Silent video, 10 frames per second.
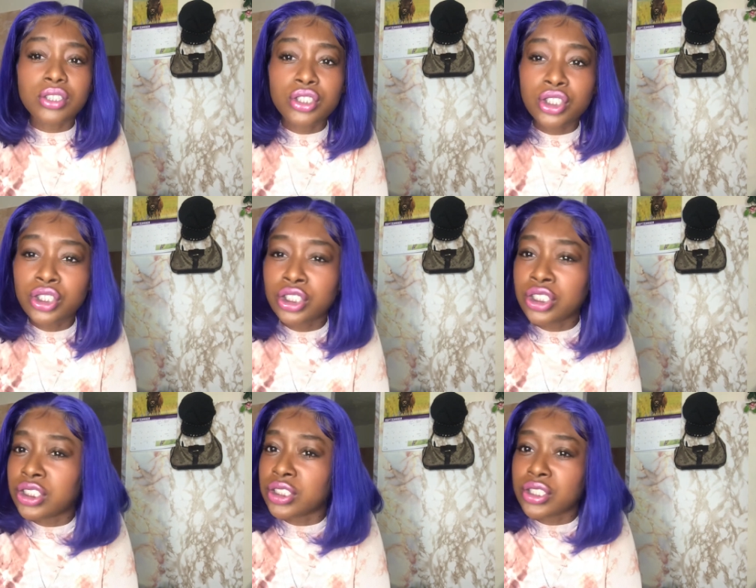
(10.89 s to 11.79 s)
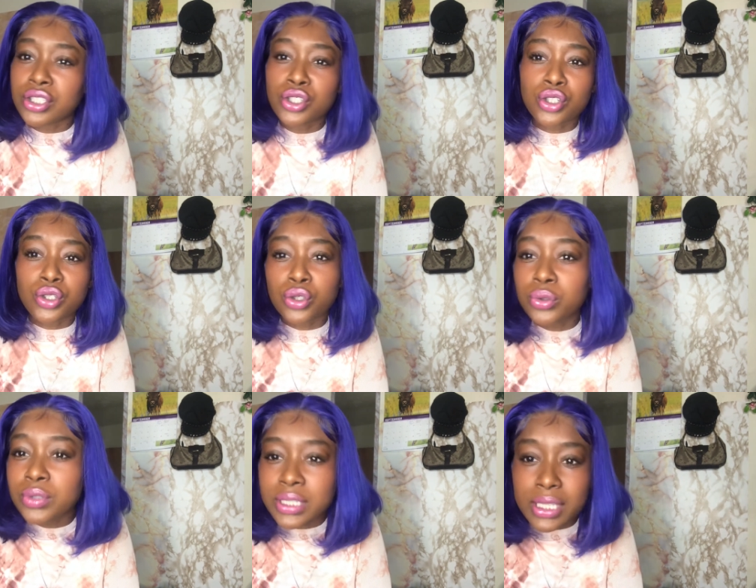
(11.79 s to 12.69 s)
just
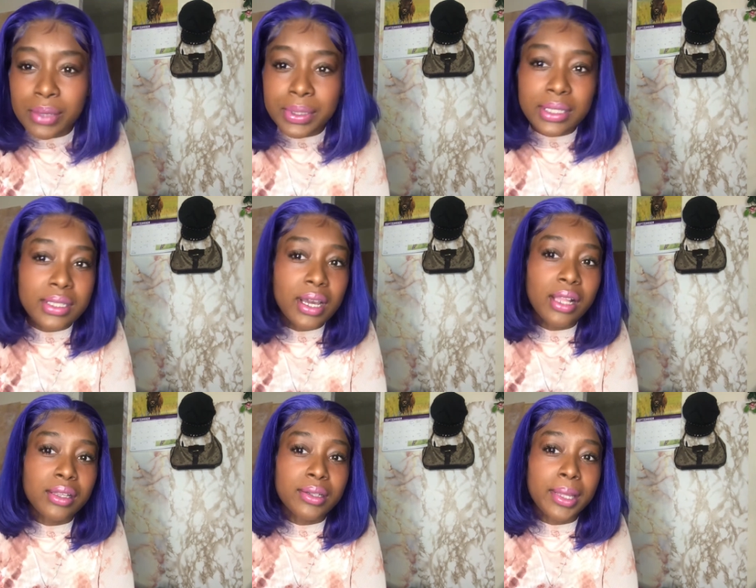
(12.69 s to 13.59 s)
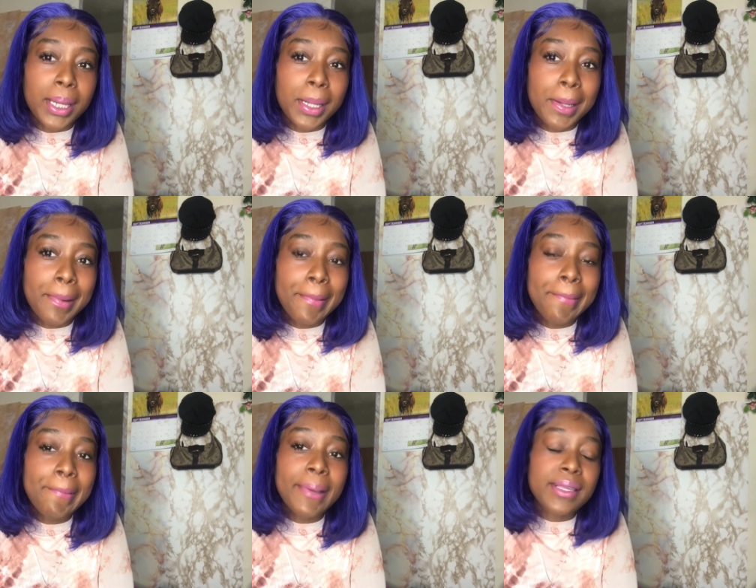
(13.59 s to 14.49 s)
juicy with this color like
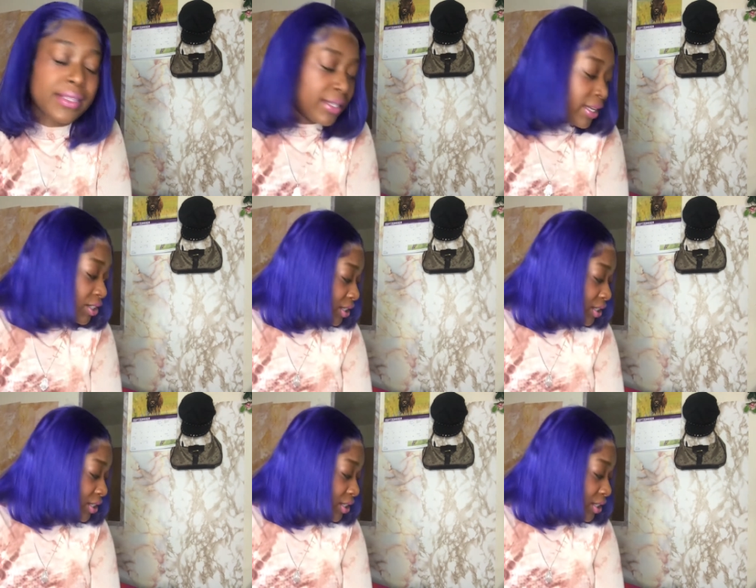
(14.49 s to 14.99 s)
it's get your